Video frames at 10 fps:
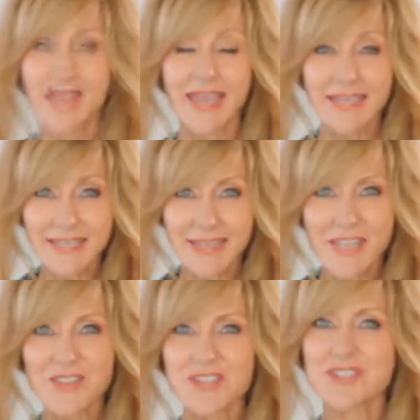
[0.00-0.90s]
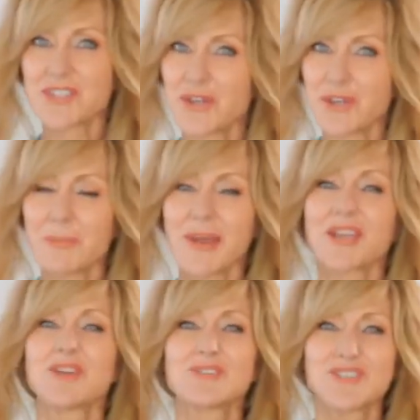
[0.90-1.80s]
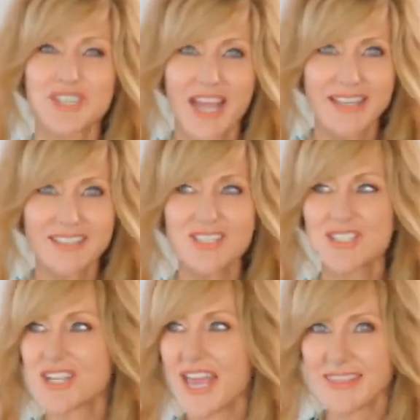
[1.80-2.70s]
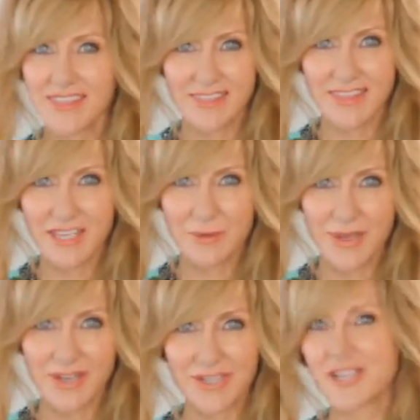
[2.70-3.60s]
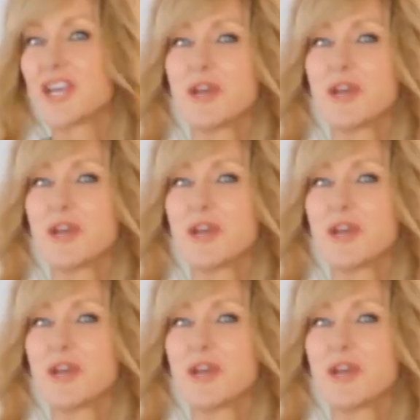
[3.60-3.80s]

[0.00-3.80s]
anything that is going to make you challenged and think about it.